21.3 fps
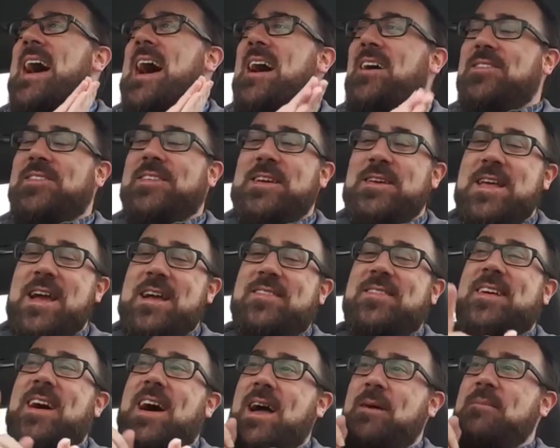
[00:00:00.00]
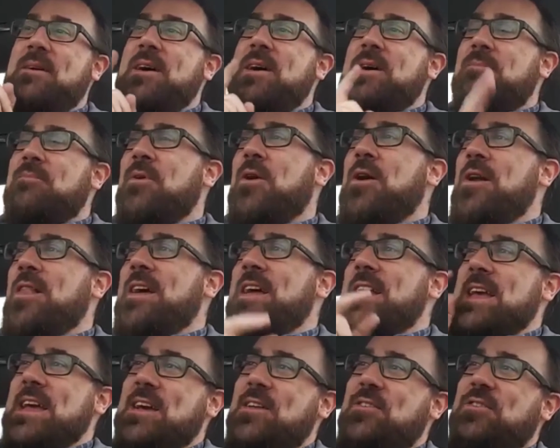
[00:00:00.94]
I'll see you next time. More
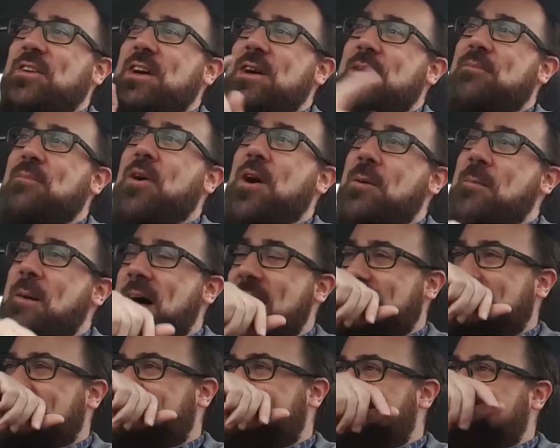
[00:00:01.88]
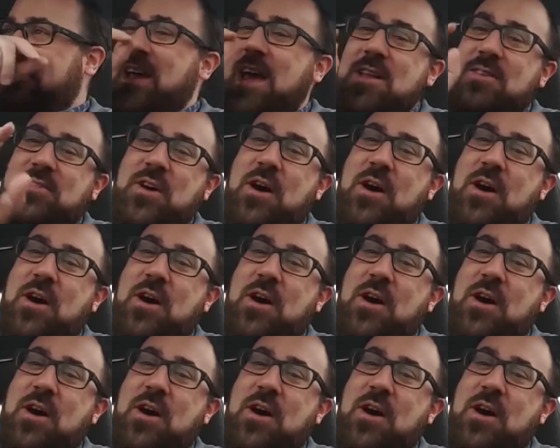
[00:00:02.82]
Lineage, more Minecraft.